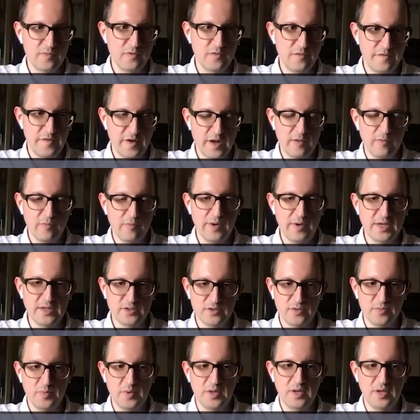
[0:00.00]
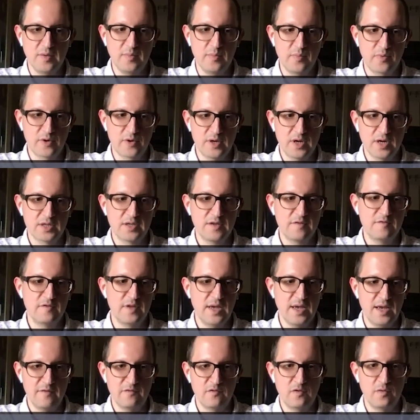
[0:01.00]
find ways to be productive. They
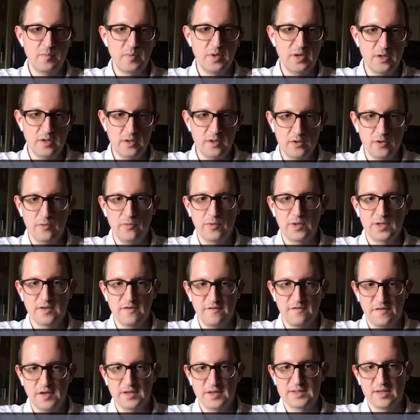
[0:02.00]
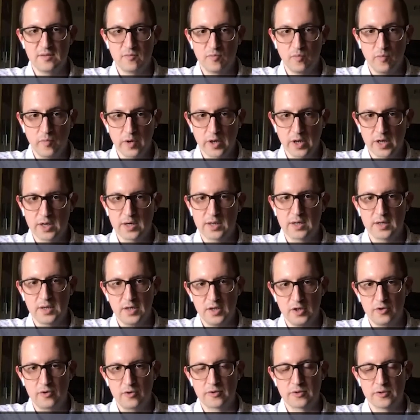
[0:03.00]
have to be doing the things that work
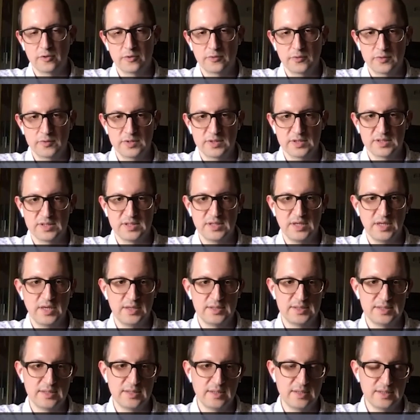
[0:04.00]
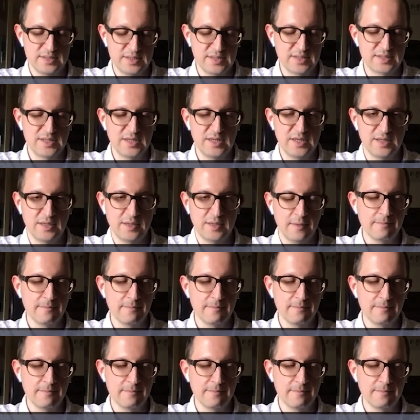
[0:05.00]
in order to succeed.